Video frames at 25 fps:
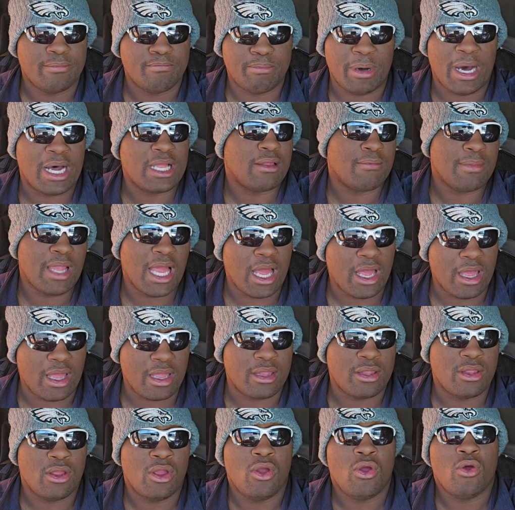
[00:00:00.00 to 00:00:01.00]
Bottom line,
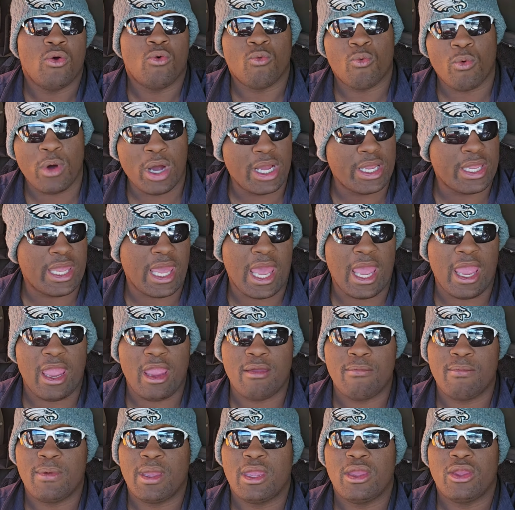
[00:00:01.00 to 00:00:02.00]
one
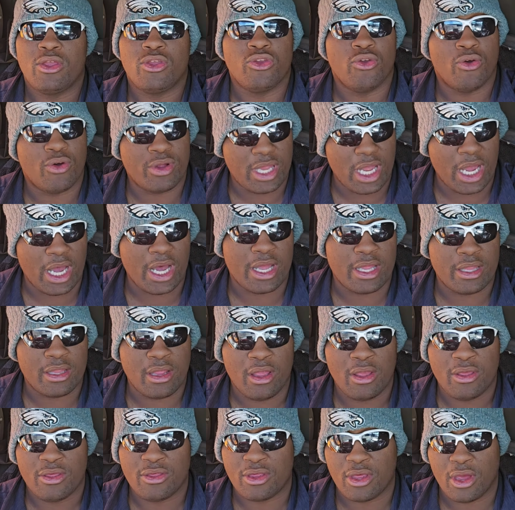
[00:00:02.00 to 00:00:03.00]
game, you're done.
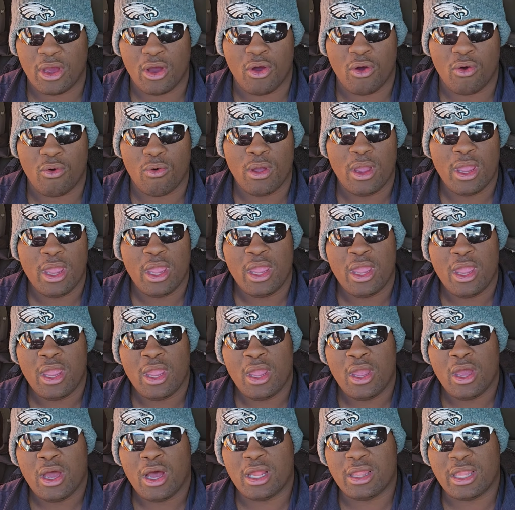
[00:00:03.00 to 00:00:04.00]
So
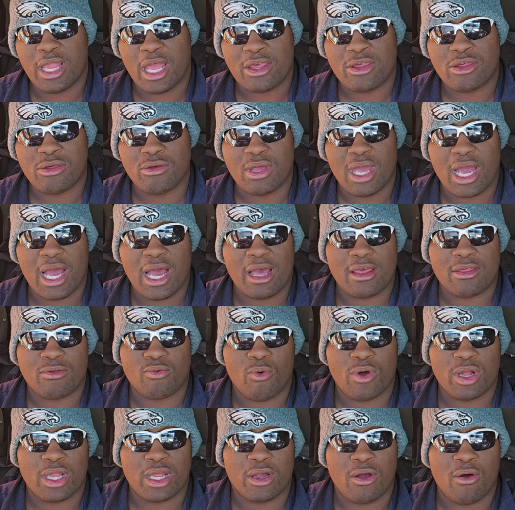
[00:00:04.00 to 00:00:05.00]
unless you guys
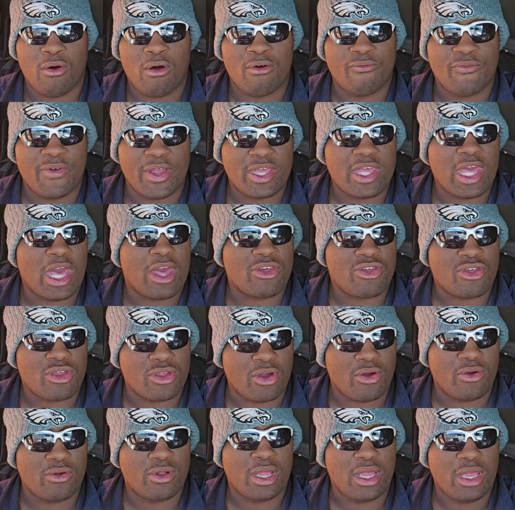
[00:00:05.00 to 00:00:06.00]
want to go on vacation
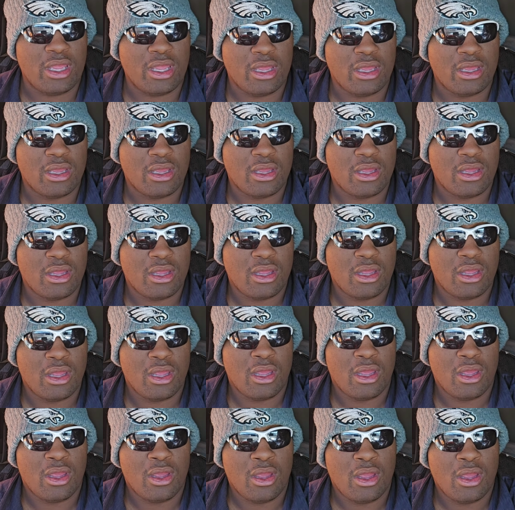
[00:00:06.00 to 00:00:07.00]
early,
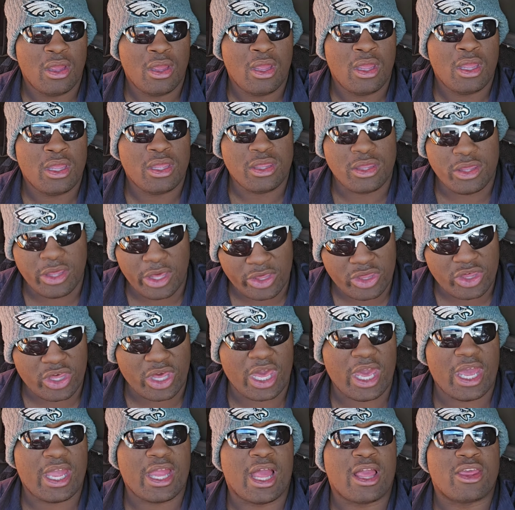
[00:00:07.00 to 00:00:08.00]
get your
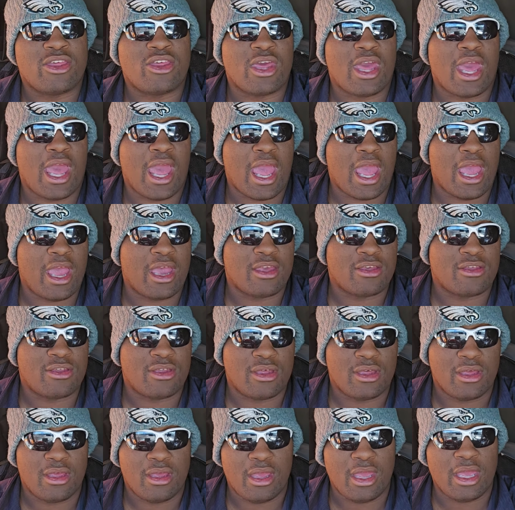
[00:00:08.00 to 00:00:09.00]
head out your
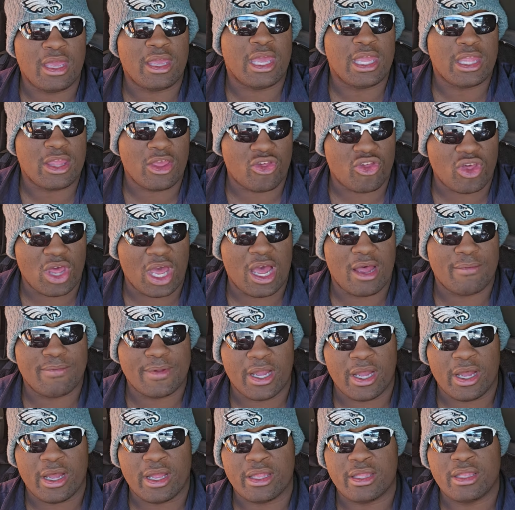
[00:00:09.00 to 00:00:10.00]
ass and get the job
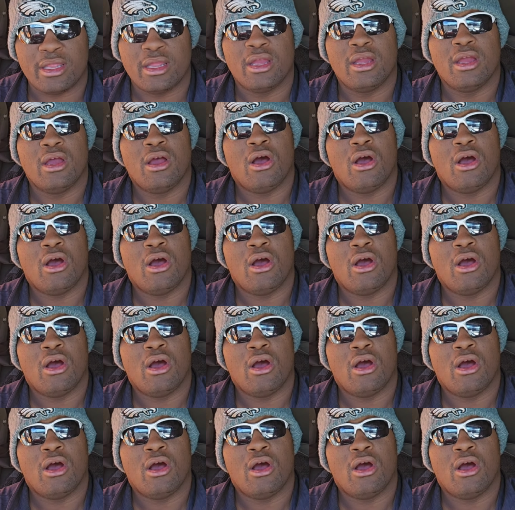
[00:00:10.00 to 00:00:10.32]
done.